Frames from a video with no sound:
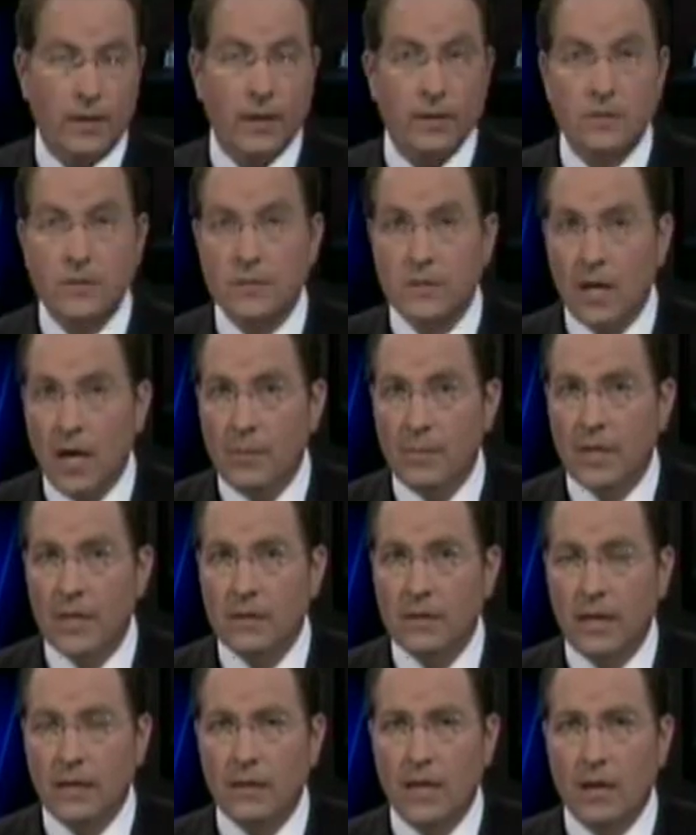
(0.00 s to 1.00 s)
Now, some
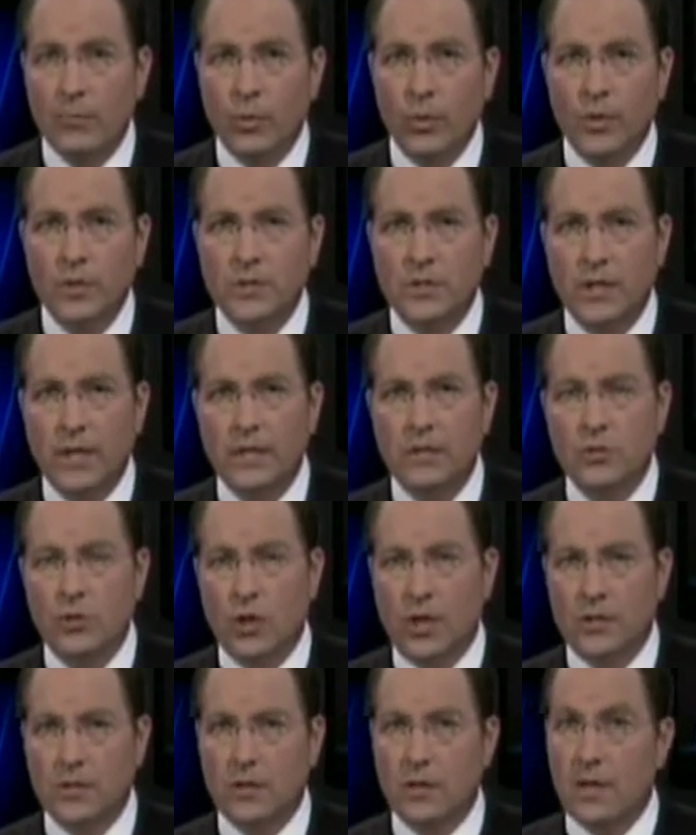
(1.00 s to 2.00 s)
in that neighborhood say
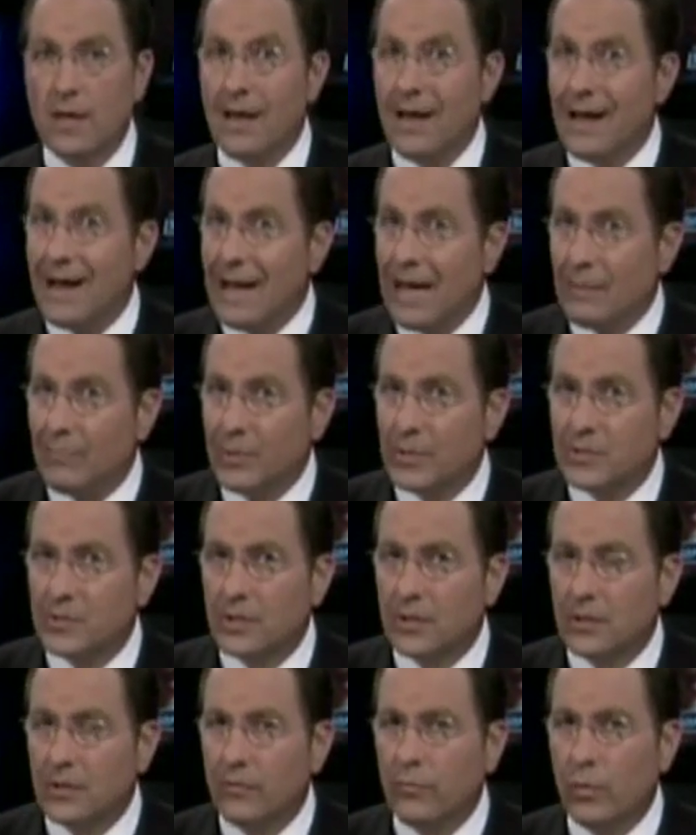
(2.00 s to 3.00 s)
just the
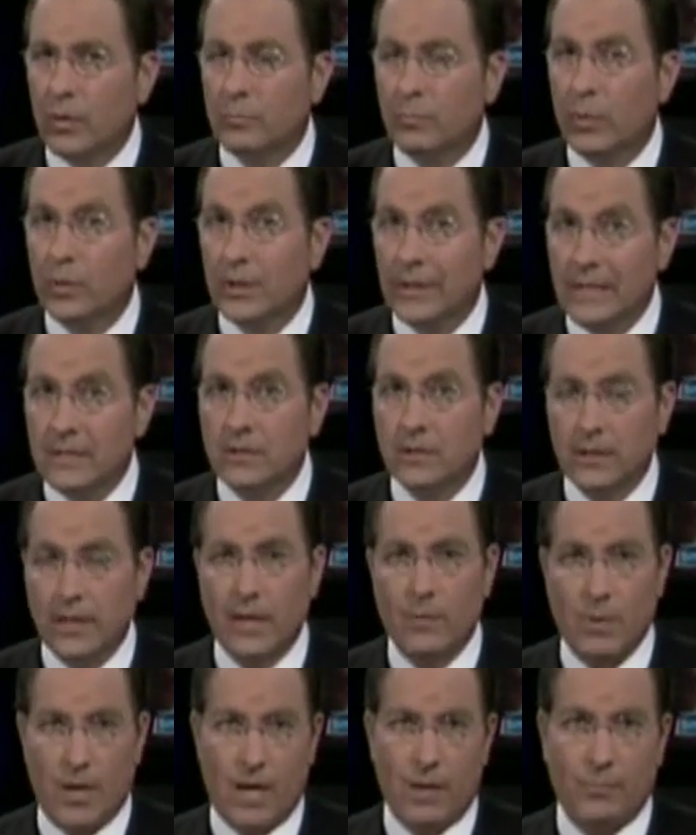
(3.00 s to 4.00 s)
opposite of what police
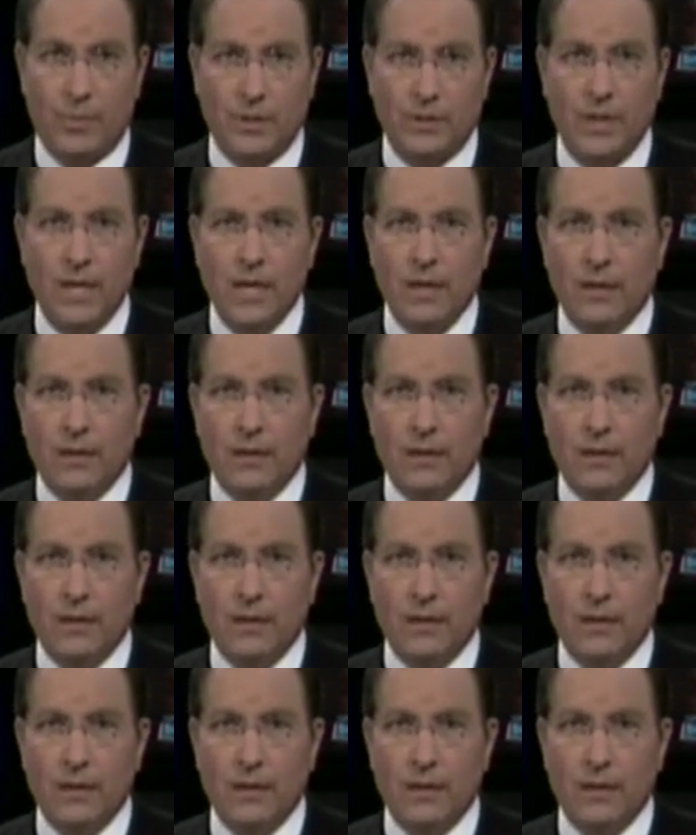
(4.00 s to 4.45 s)
claim happened.